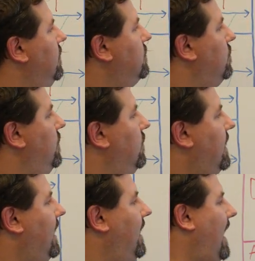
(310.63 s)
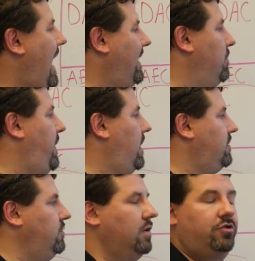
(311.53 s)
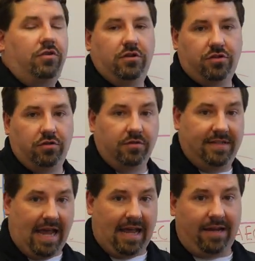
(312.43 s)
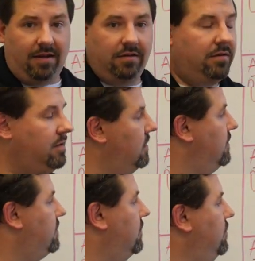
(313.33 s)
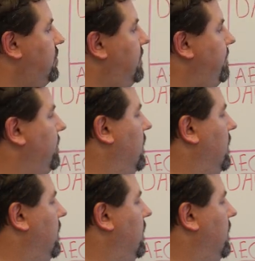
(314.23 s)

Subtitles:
So when we look compared to a traditional DAC solution,